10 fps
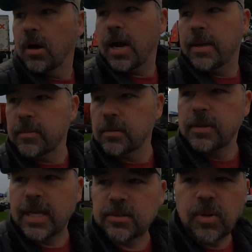All right,
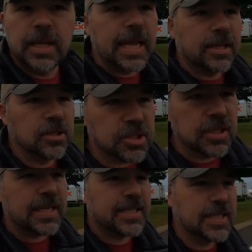next one. English
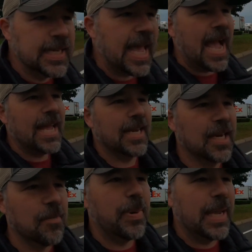lesson at
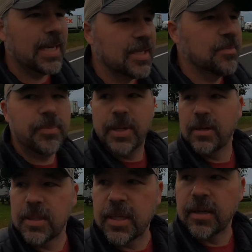an abandoned
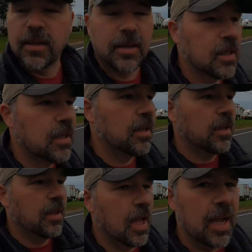building.
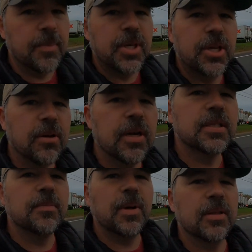I'm
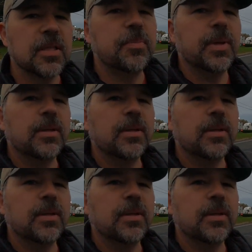curious about this